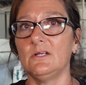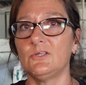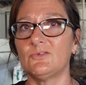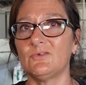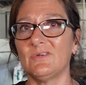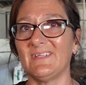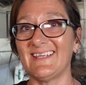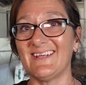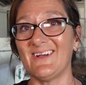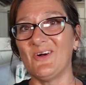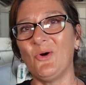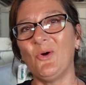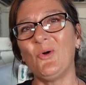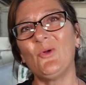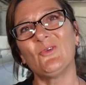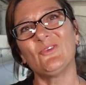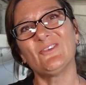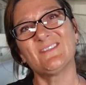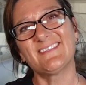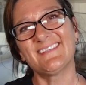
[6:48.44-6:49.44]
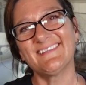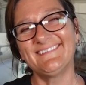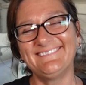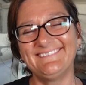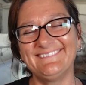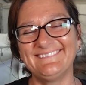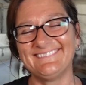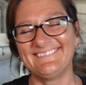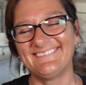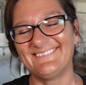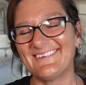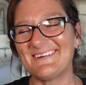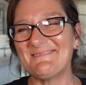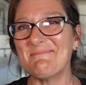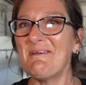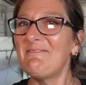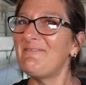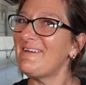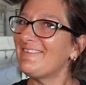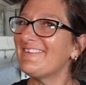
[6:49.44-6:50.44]
drilling holes. One of
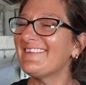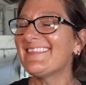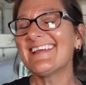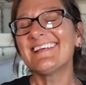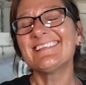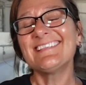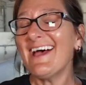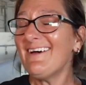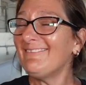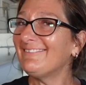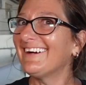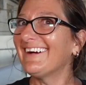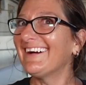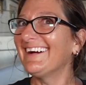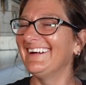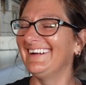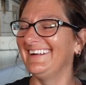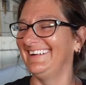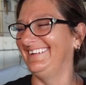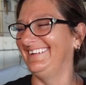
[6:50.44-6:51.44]
my favorite things ever,